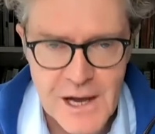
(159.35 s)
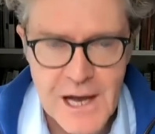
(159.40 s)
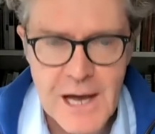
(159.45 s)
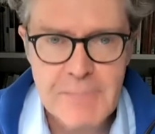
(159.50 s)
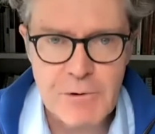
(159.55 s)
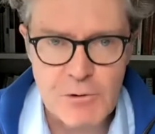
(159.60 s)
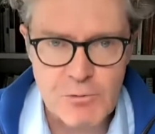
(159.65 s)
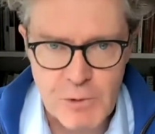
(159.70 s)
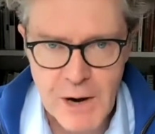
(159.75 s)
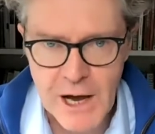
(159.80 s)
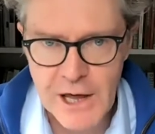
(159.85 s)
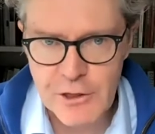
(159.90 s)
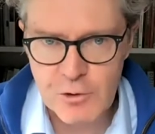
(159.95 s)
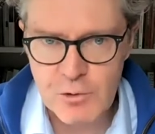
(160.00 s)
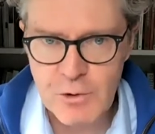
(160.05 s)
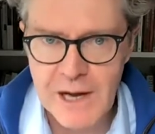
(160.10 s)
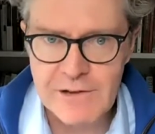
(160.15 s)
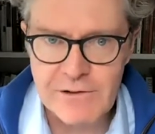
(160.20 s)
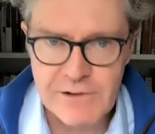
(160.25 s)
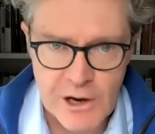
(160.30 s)
but rather
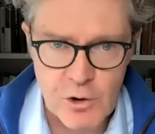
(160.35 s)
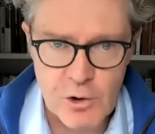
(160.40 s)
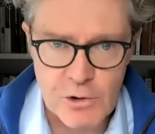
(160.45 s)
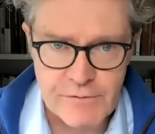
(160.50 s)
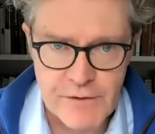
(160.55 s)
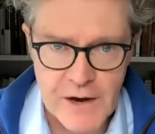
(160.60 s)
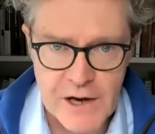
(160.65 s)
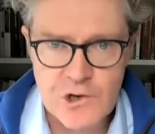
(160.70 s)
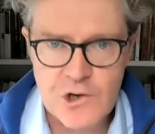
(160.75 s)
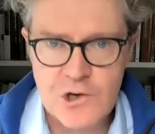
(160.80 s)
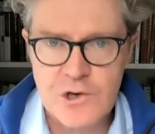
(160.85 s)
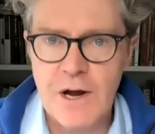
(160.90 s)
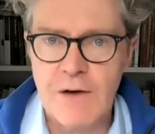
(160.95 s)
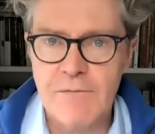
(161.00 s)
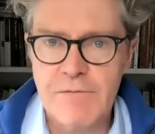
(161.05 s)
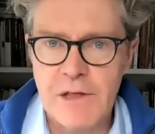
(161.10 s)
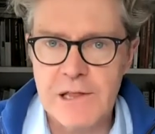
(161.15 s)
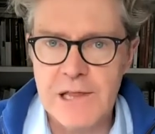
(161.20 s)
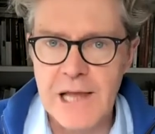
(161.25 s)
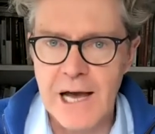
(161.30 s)
a derivation of
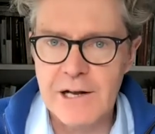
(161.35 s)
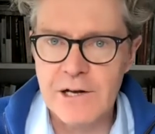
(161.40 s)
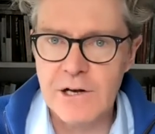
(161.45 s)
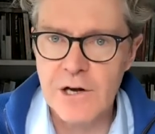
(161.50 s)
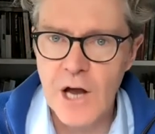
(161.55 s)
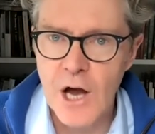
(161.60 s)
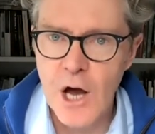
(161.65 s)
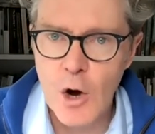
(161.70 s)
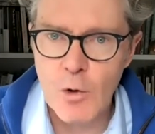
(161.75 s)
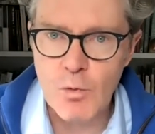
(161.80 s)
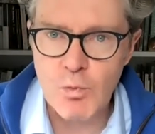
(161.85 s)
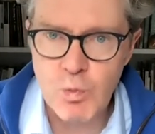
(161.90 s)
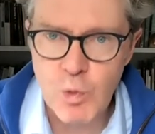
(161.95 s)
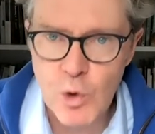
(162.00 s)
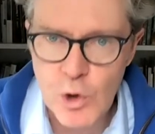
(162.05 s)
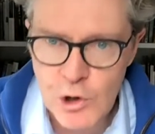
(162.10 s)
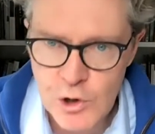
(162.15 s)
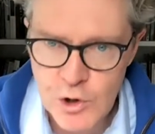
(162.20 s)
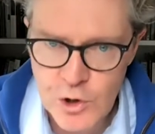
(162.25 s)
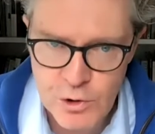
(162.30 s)
the Latin
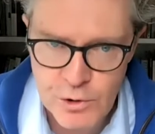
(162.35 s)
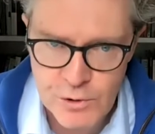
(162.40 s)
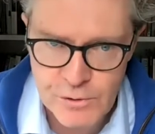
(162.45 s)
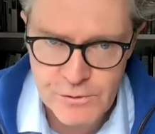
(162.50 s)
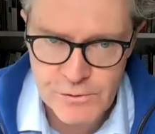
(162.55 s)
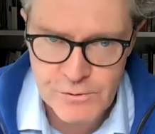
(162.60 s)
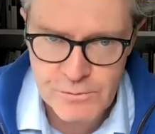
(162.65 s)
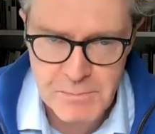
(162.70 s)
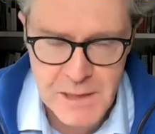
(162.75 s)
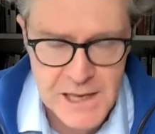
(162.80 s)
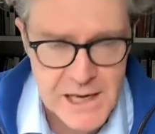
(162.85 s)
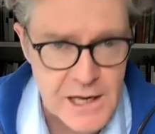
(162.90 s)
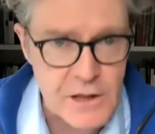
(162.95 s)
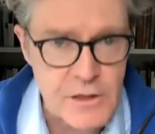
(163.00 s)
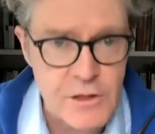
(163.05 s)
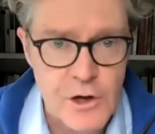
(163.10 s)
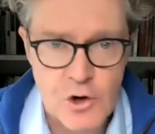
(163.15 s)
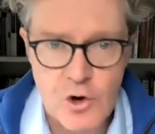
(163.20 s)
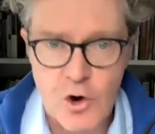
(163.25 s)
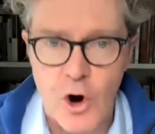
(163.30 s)
vulgus, meaning
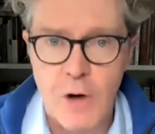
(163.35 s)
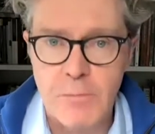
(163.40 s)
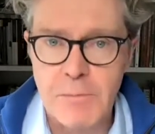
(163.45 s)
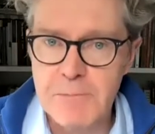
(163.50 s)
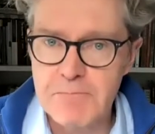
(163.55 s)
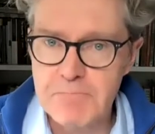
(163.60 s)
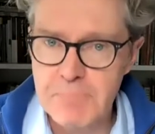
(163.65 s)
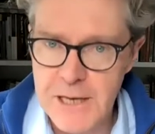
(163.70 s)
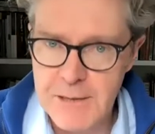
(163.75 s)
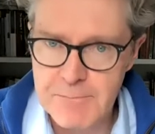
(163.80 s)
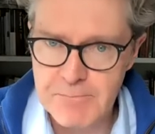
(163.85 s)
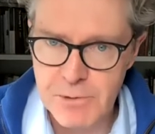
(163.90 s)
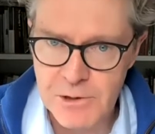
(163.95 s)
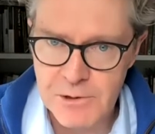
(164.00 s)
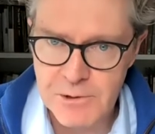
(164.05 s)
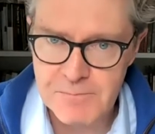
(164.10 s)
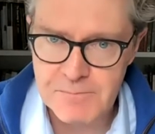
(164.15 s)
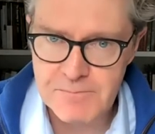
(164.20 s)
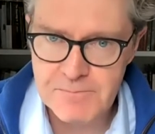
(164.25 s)
the common people.